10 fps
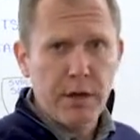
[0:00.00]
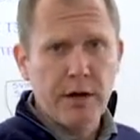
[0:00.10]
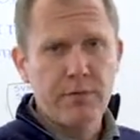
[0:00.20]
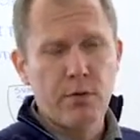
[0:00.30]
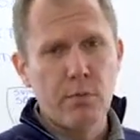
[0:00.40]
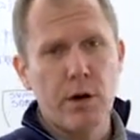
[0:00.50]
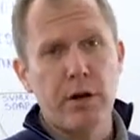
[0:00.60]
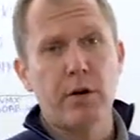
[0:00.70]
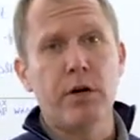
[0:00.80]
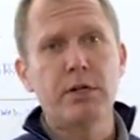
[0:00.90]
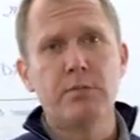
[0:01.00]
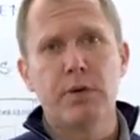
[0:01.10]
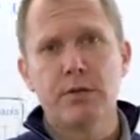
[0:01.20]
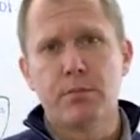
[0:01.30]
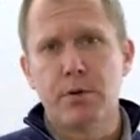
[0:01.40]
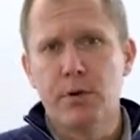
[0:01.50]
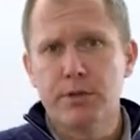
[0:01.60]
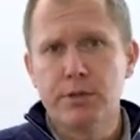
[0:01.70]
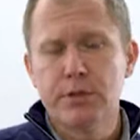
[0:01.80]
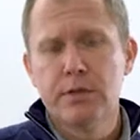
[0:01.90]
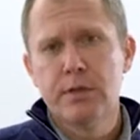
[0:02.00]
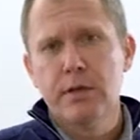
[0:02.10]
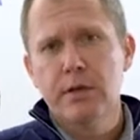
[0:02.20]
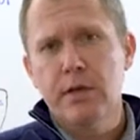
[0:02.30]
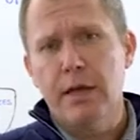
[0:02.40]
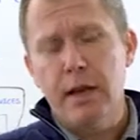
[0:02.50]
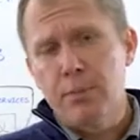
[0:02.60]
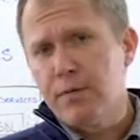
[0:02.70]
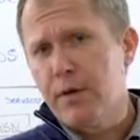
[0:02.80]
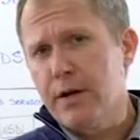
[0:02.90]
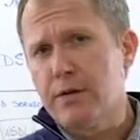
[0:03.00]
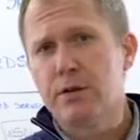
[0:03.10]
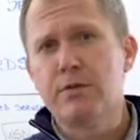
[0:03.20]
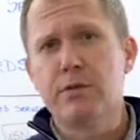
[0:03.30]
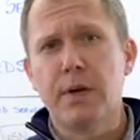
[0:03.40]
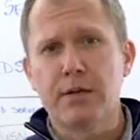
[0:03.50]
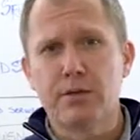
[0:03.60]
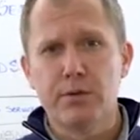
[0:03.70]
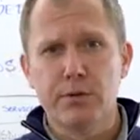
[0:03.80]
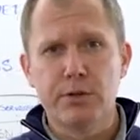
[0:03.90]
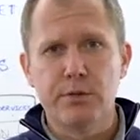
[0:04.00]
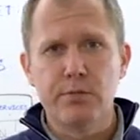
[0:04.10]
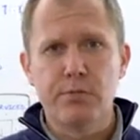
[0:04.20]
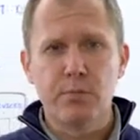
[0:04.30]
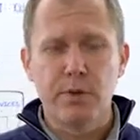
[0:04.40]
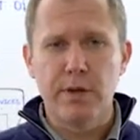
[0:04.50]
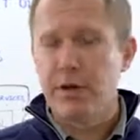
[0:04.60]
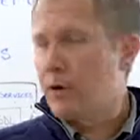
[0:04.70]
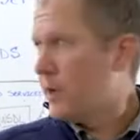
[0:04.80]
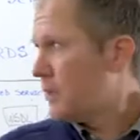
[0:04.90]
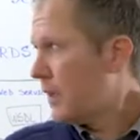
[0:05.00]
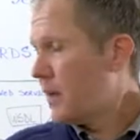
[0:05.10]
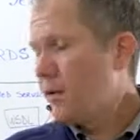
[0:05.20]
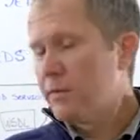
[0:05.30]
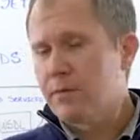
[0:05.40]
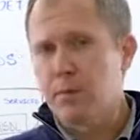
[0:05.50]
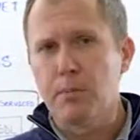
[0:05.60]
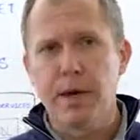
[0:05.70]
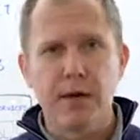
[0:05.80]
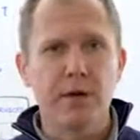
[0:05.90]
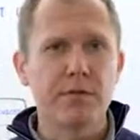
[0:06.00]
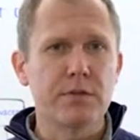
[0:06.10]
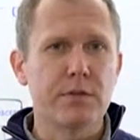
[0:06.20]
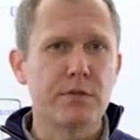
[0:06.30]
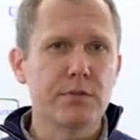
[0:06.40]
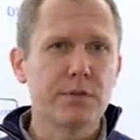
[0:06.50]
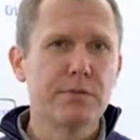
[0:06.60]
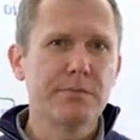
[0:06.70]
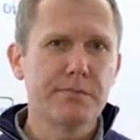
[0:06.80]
platform or integration bus approach, and amplify your ServiceMax solution with integrated data from your back office systems.